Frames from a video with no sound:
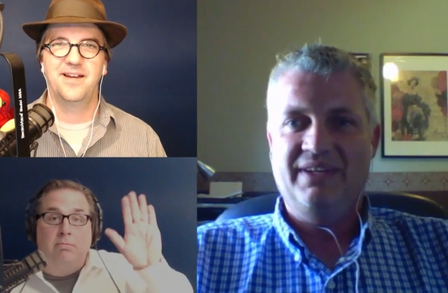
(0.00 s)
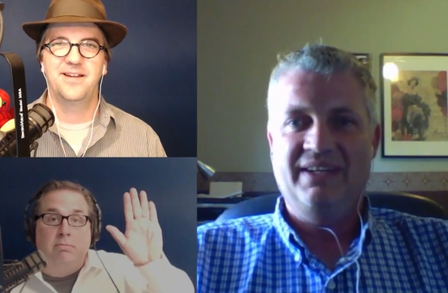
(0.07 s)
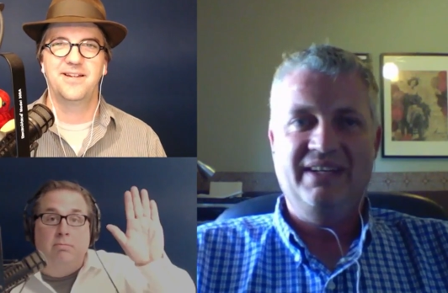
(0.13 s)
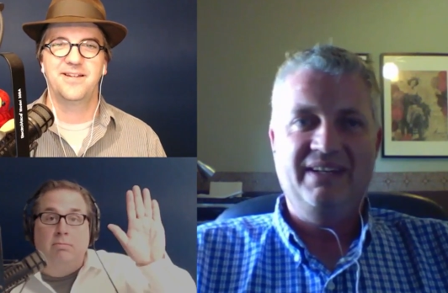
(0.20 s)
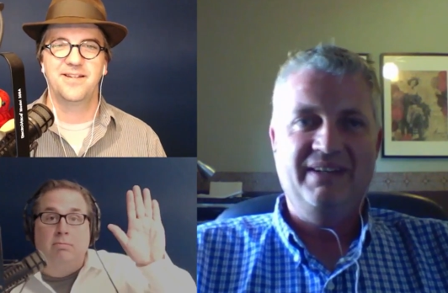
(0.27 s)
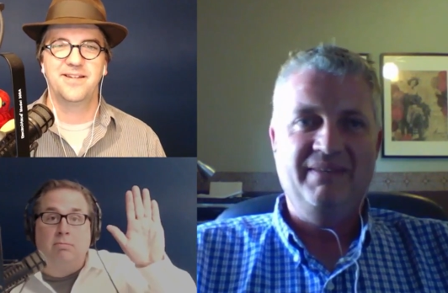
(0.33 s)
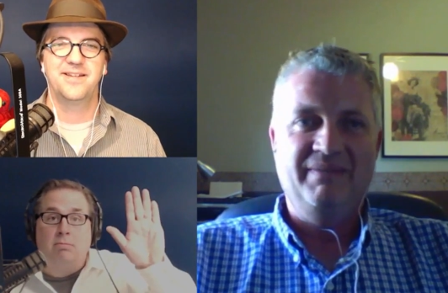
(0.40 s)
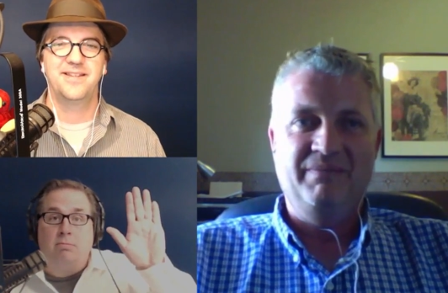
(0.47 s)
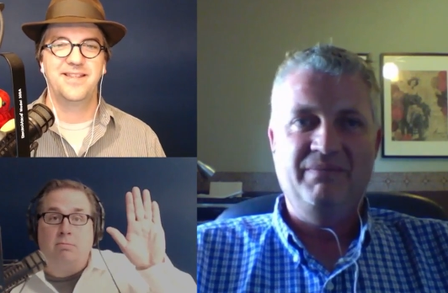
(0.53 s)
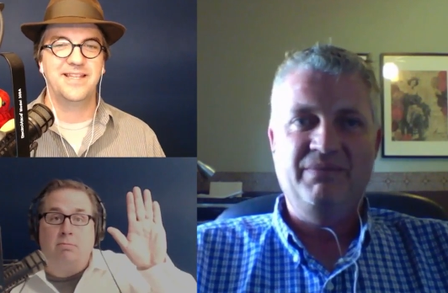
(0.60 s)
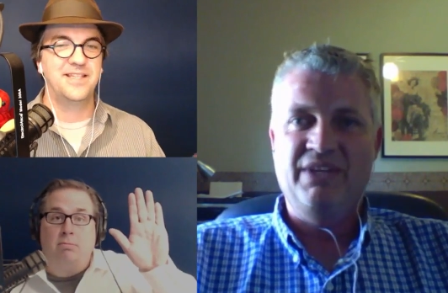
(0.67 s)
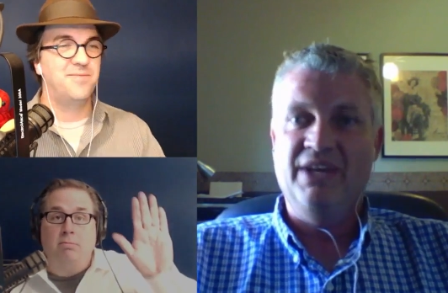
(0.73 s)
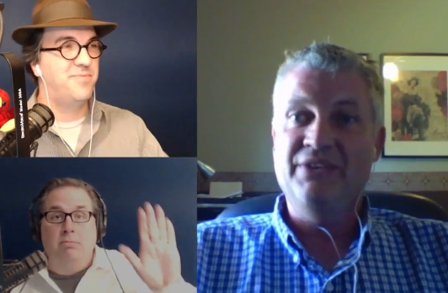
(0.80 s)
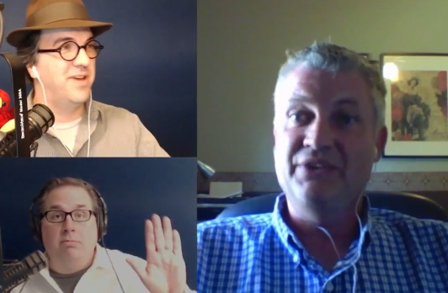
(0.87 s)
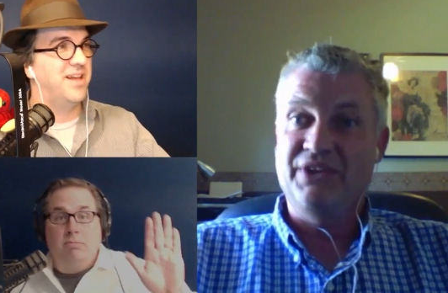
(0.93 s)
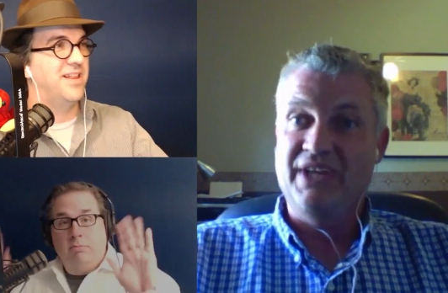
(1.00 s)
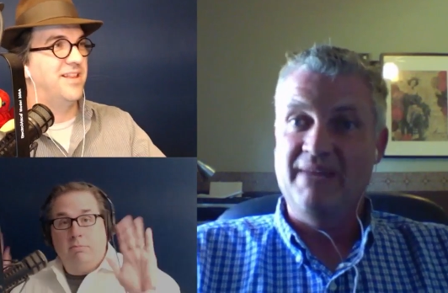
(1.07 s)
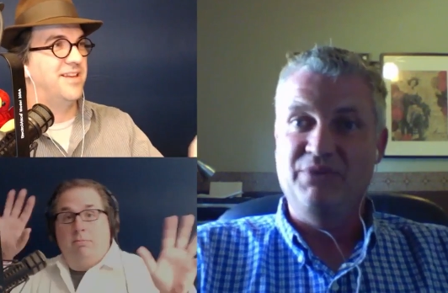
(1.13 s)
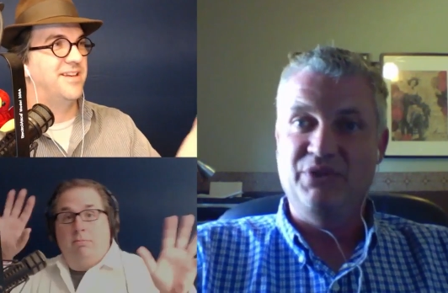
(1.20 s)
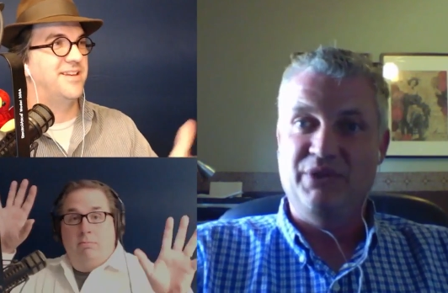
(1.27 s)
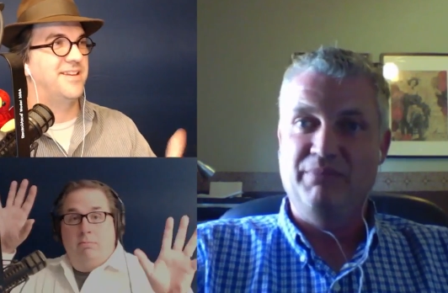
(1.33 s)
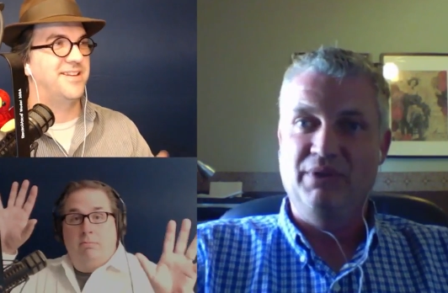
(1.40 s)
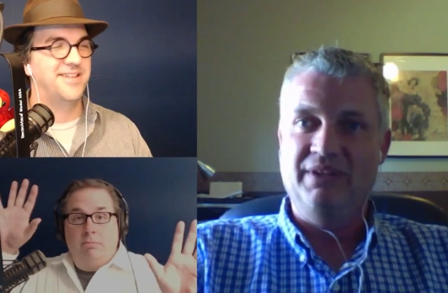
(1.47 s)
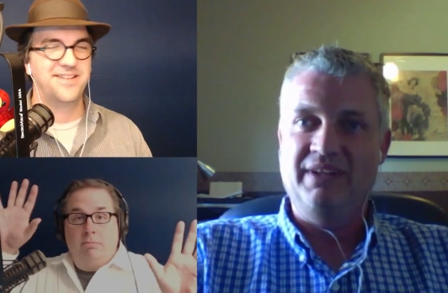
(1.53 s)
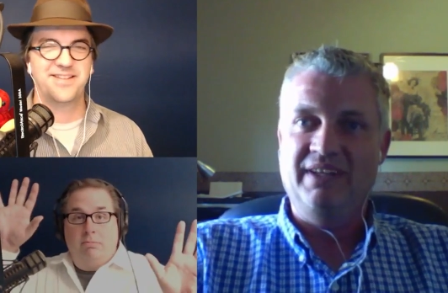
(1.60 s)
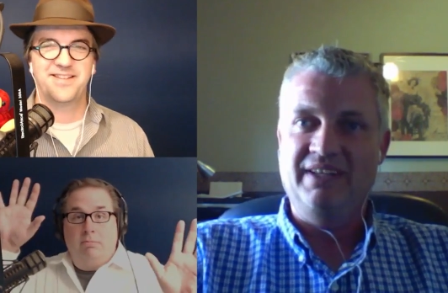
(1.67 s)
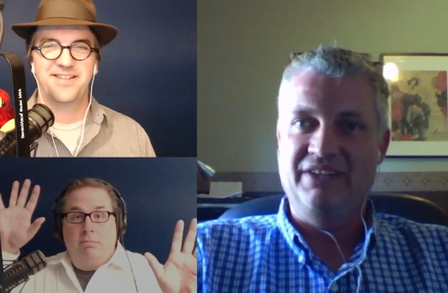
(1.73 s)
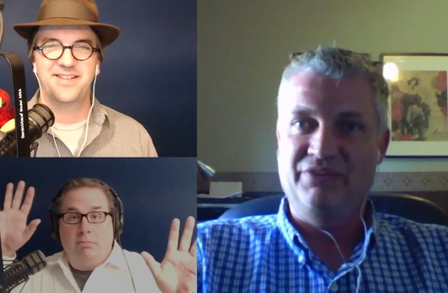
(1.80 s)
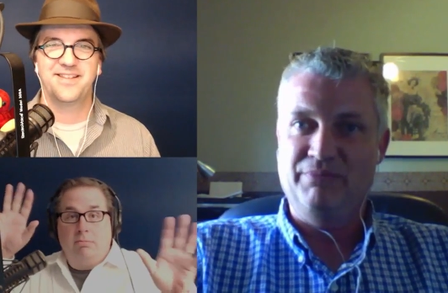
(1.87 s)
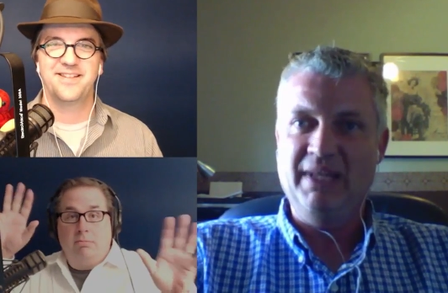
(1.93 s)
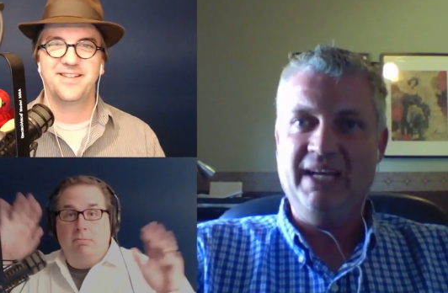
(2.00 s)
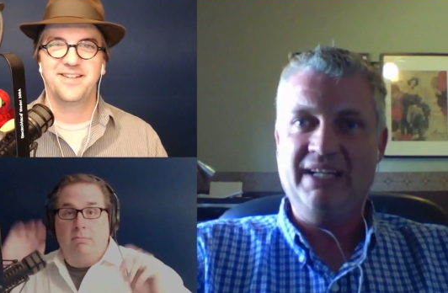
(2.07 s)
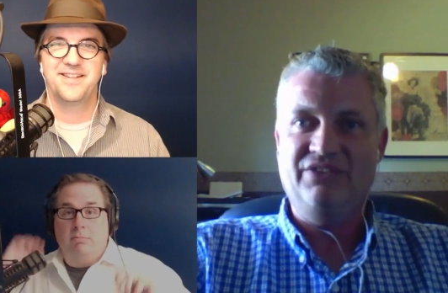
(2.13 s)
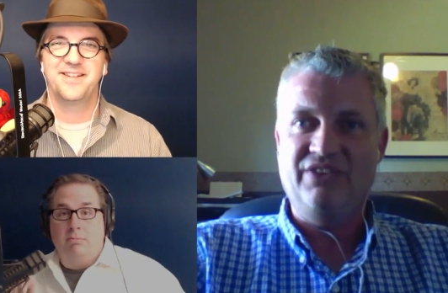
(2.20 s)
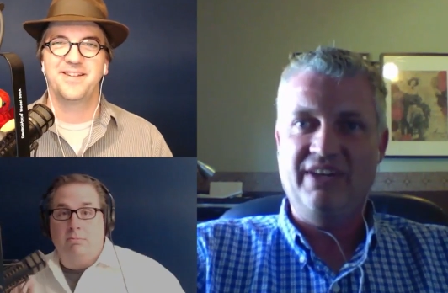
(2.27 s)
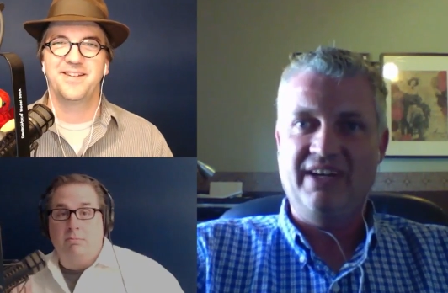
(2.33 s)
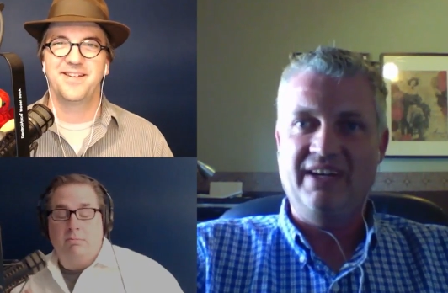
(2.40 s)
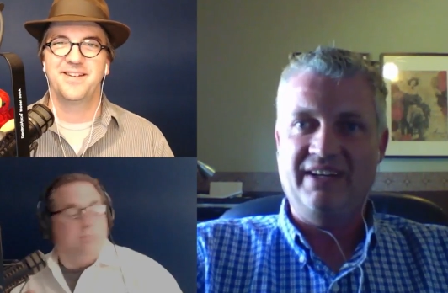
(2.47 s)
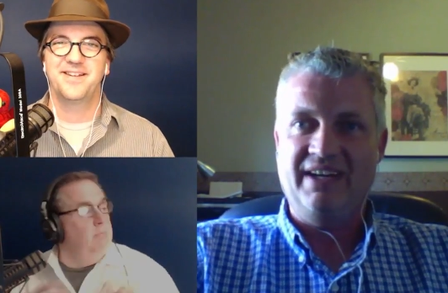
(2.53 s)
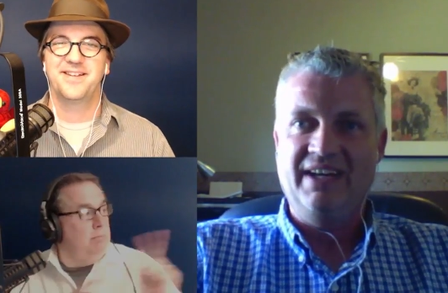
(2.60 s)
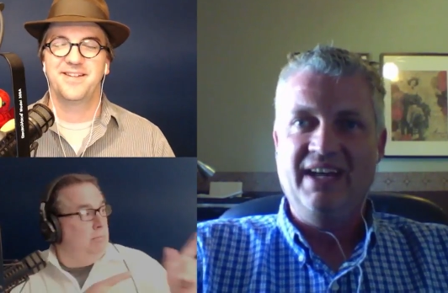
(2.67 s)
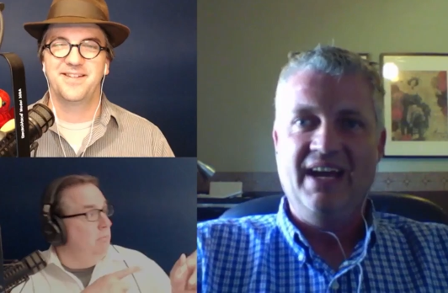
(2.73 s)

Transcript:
Speaker 1: uh, the other game you could play is blackjack.